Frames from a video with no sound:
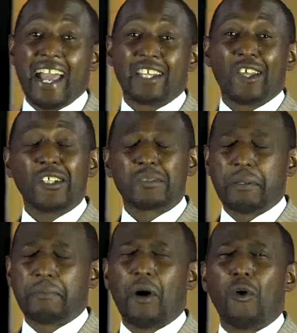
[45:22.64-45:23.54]
and those
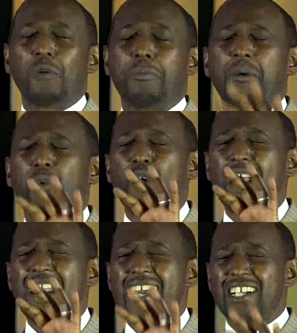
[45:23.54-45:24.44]
people would be
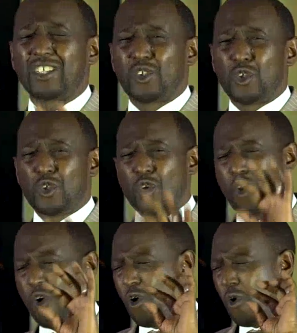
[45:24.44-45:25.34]
willing to
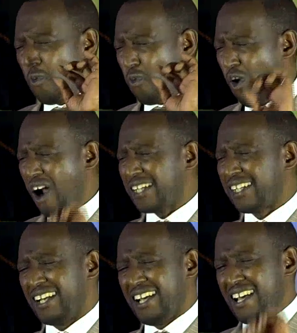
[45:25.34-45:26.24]
do
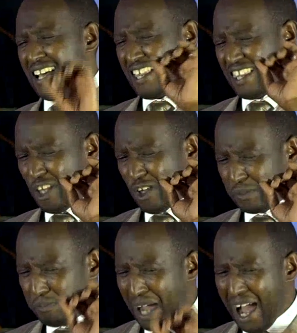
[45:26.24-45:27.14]
what your
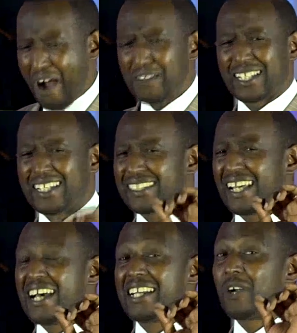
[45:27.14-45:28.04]
spouses
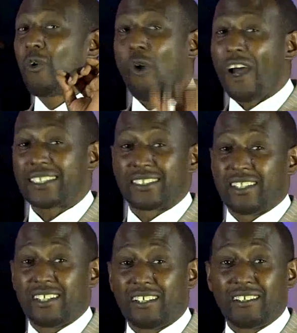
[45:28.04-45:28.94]

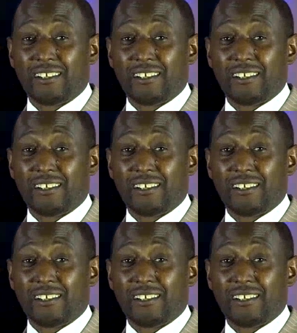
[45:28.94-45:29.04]
request